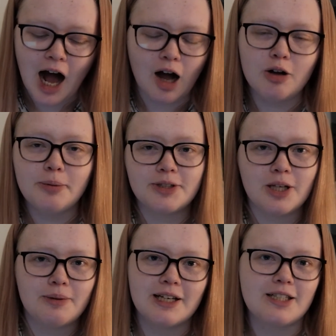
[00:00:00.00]
I'll put
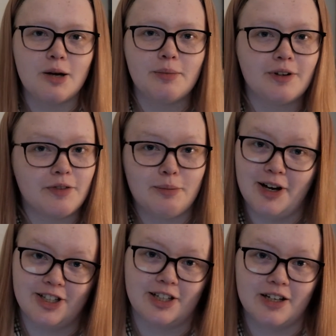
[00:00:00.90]
up the example of the
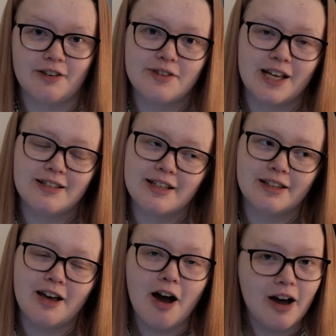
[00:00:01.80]
pressure curve setting
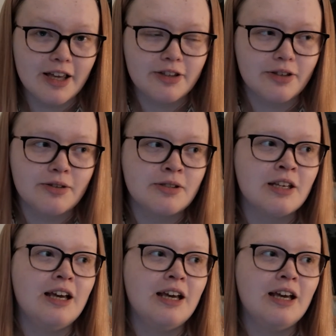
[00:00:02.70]
that I use,